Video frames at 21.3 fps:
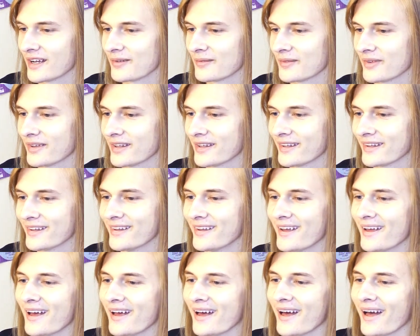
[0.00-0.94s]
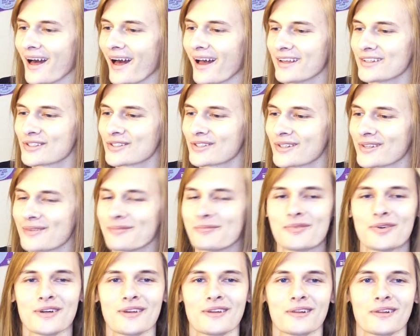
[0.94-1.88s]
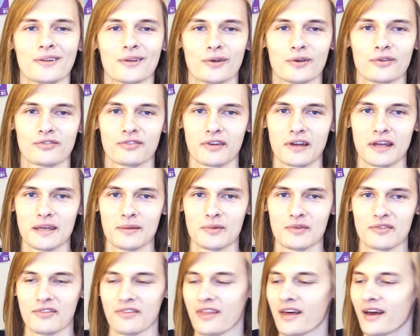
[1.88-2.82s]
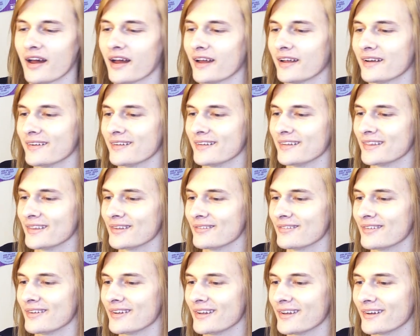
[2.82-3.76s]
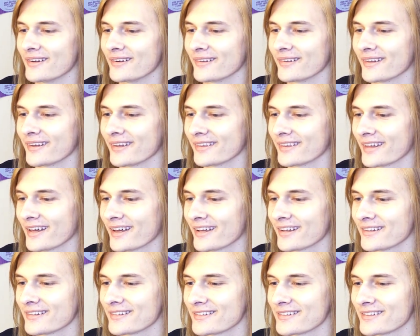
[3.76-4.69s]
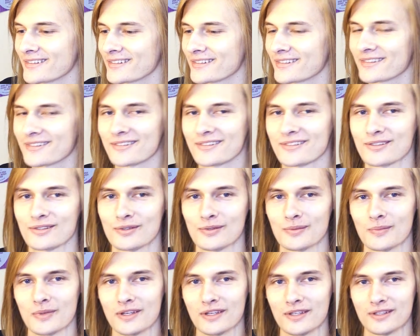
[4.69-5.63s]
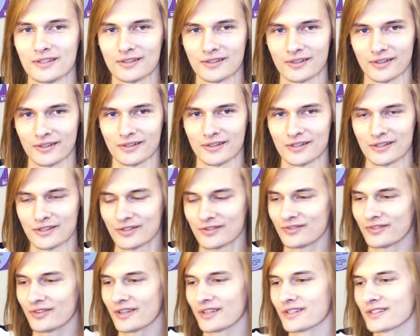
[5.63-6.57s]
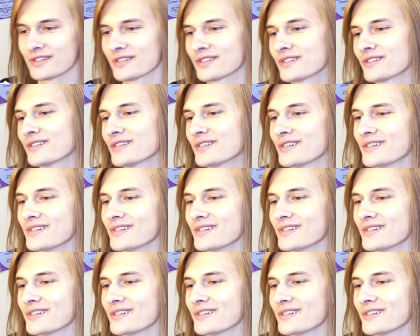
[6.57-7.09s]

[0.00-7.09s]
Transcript: I should have put a little frame of that in the video like that, just zoom in on his face.